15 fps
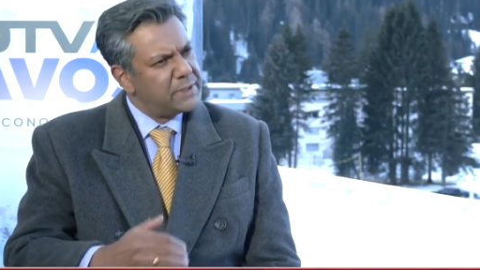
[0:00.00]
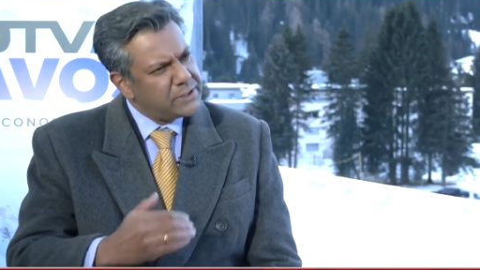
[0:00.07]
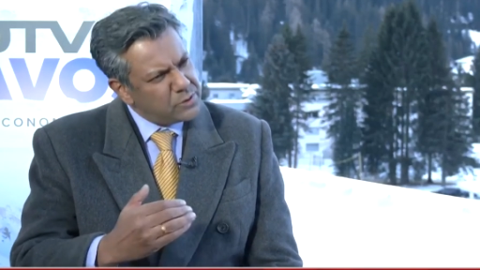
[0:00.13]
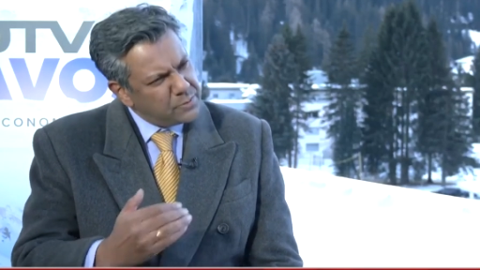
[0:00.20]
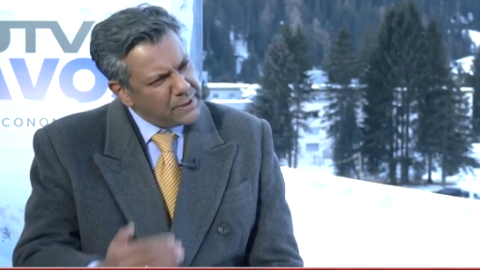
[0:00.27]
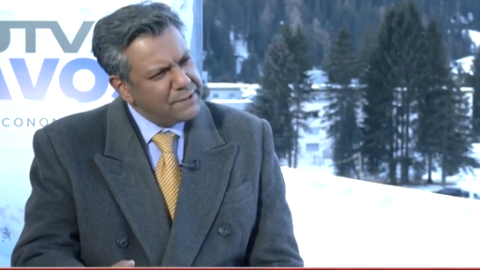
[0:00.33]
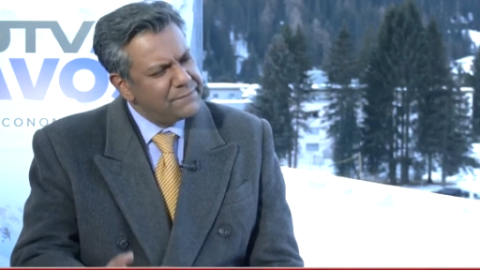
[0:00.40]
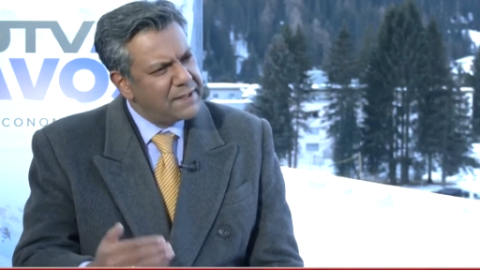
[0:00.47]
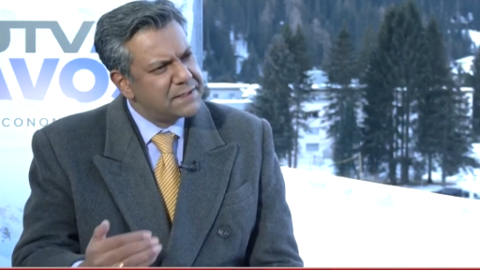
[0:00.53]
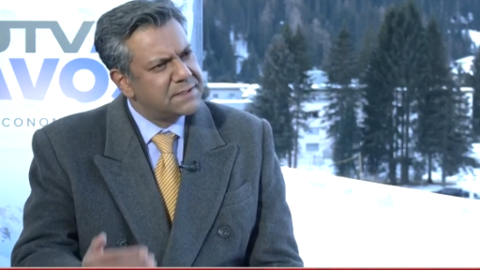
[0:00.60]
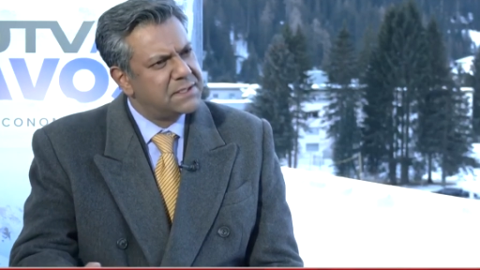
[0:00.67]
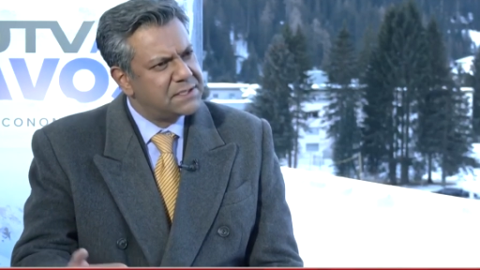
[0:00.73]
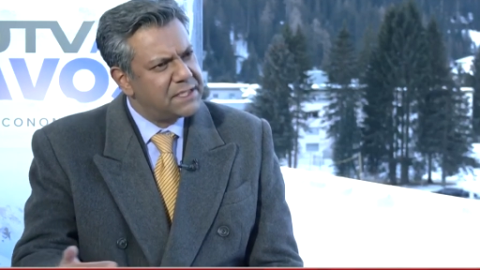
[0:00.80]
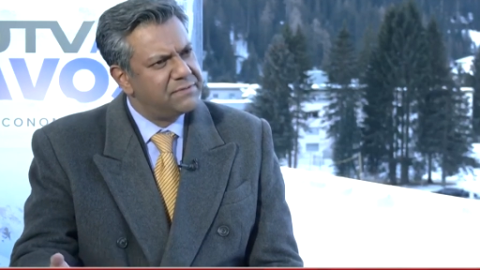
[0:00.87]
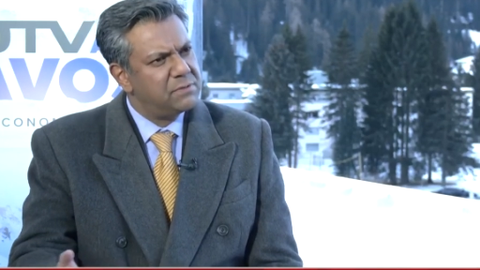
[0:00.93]
do you believe that's
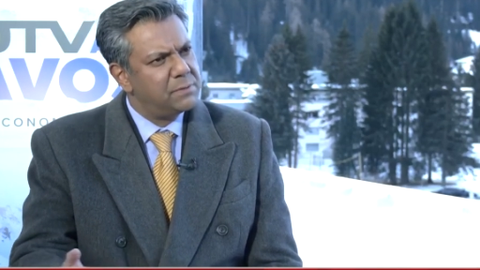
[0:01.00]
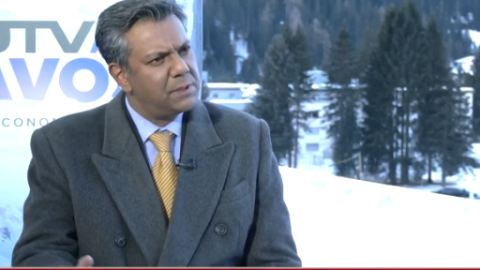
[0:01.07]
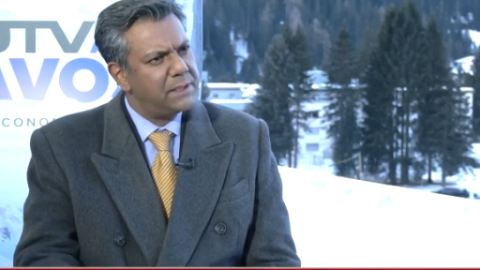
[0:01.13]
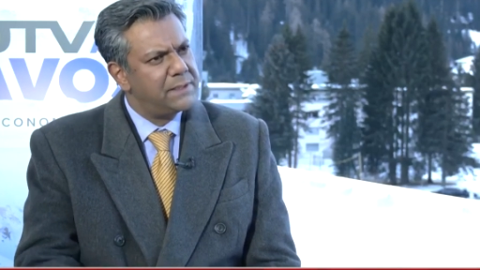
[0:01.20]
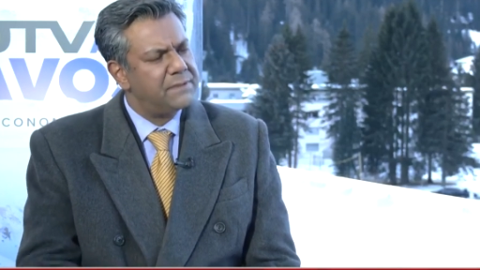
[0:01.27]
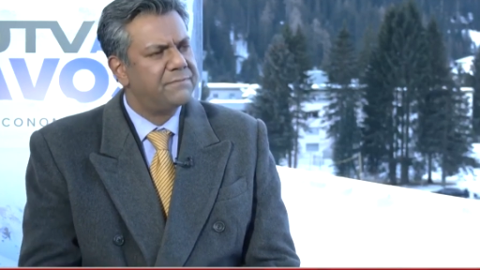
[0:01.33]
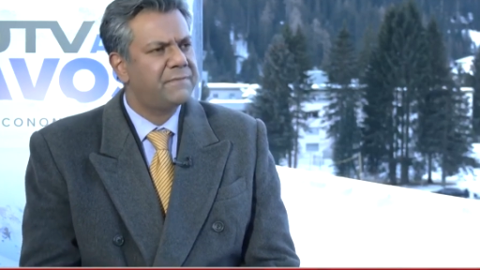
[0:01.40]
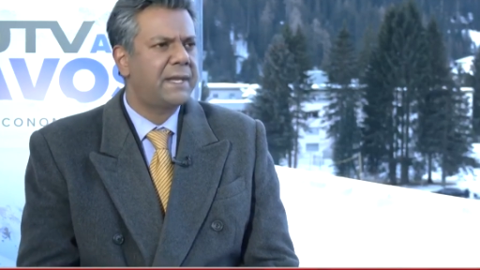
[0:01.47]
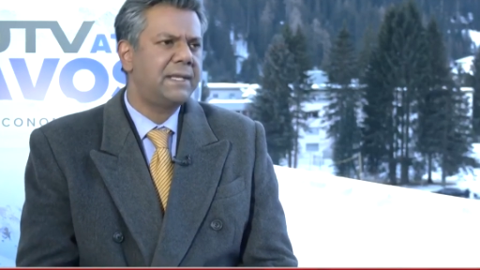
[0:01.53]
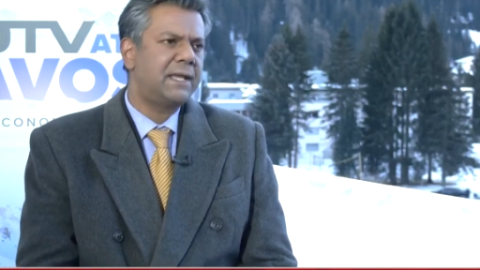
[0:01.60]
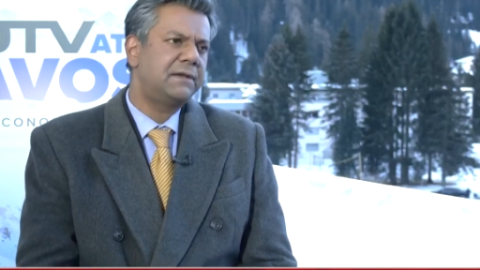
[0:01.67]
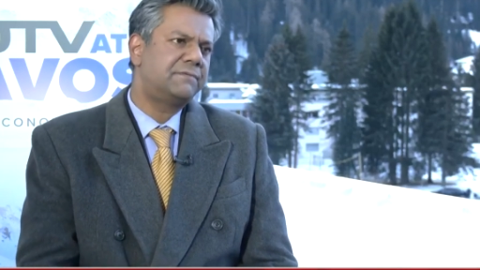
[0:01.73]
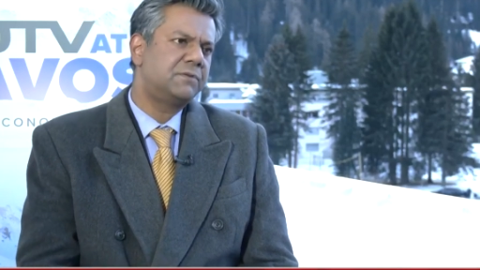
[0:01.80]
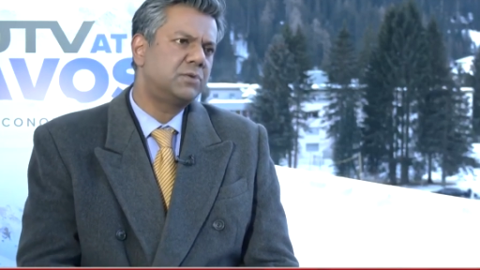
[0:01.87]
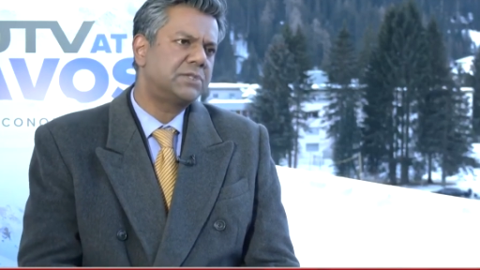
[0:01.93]
achievable in the
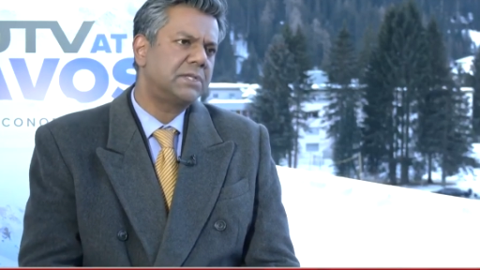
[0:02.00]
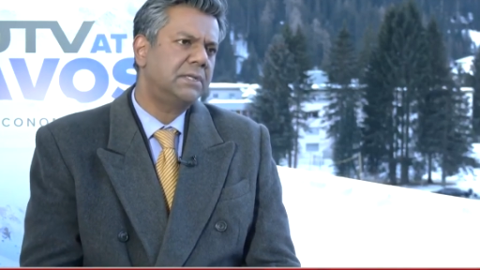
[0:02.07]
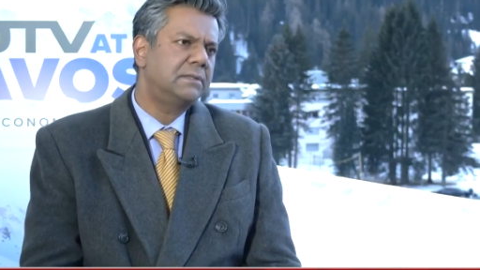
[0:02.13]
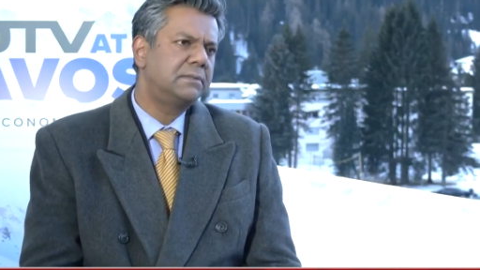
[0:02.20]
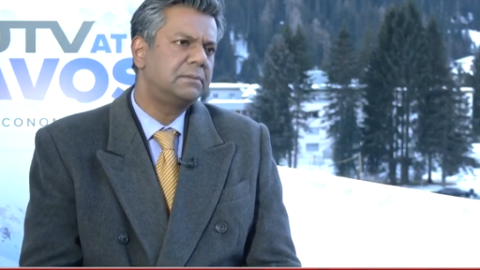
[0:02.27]
finite future?